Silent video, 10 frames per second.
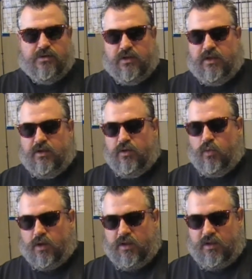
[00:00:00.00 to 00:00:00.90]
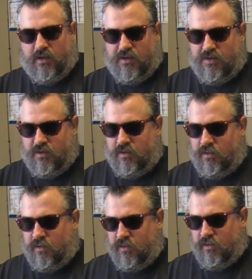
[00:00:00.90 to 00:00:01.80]
usually in good working condition,
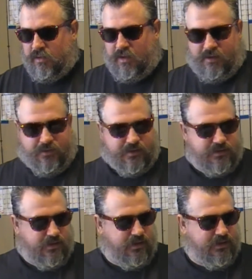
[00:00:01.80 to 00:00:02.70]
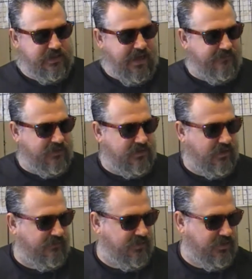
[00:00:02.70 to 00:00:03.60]
and they're as good as half the
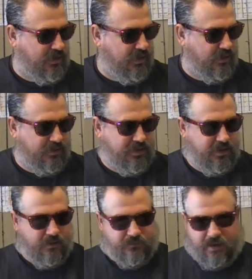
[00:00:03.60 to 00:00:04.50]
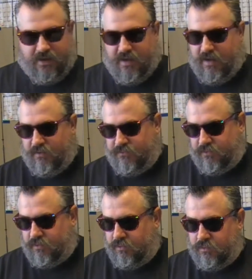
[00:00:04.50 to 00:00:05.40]
stuff that you can get on the shelf right now
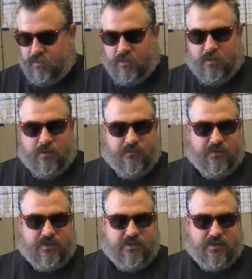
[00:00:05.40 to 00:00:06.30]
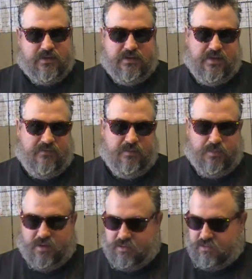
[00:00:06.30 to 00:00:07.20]
for 50, 60, 70
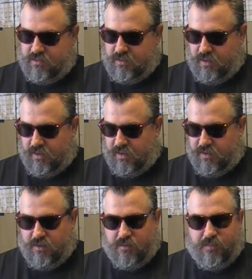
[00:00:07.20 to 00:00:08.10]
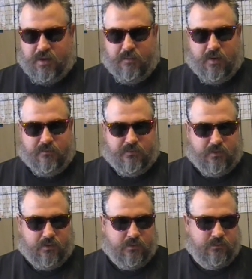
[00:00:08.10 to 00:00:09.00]
bucks, and you can pick them up
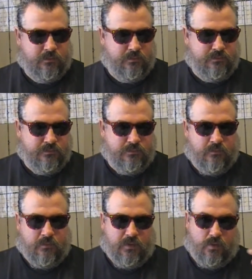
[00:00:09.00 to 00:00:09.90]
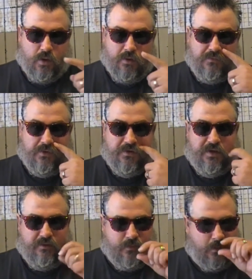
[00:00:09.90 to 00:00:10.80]
for $12,
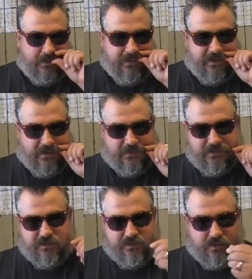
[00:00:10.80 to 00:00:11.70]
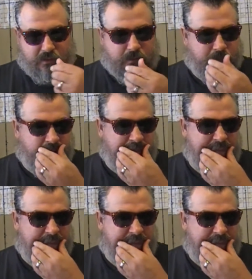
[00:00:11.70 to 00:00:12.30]
$13, $14. So